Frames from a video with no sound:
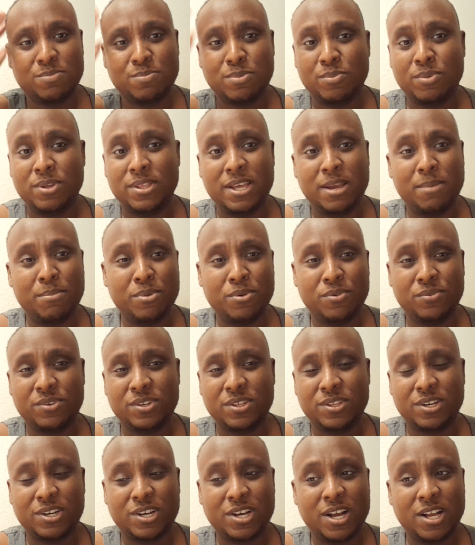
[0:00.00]
But when they moved
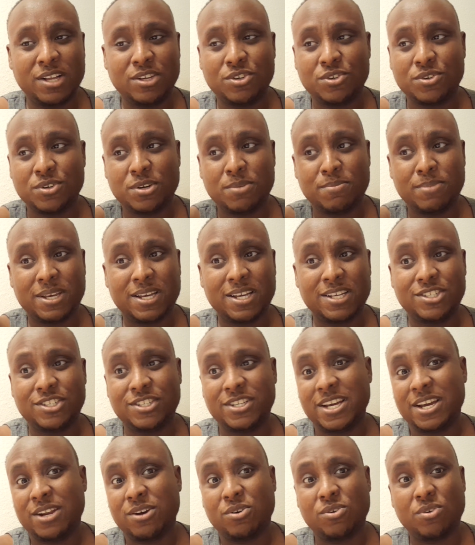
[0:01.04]
to the country because
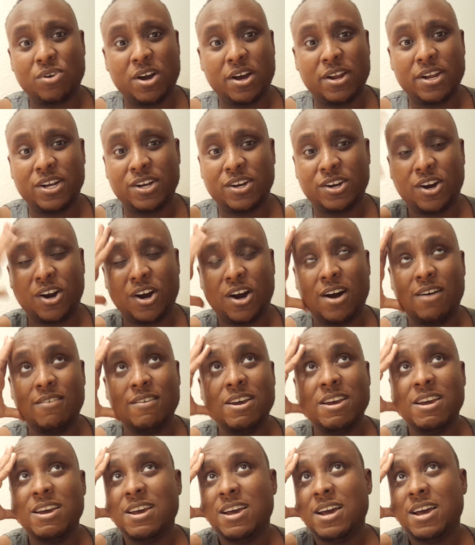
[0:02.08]
she had a chronic cough,